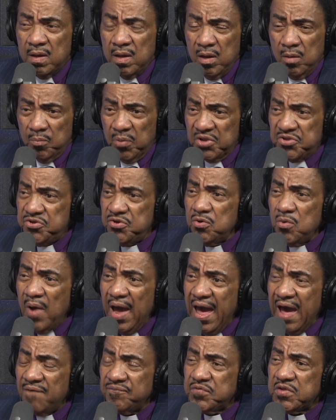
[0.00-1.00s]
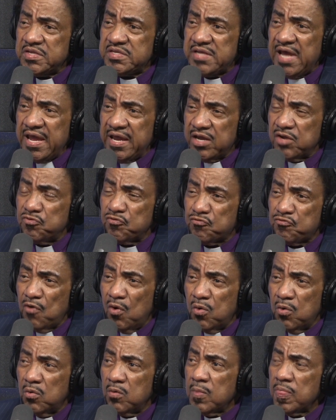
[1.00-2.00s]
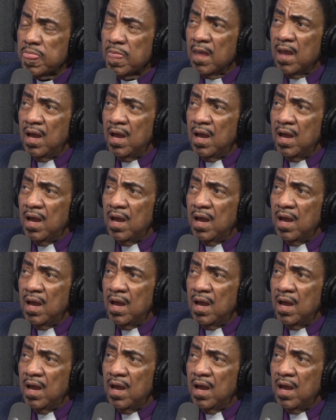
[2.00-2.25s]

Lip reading: But you have to take control.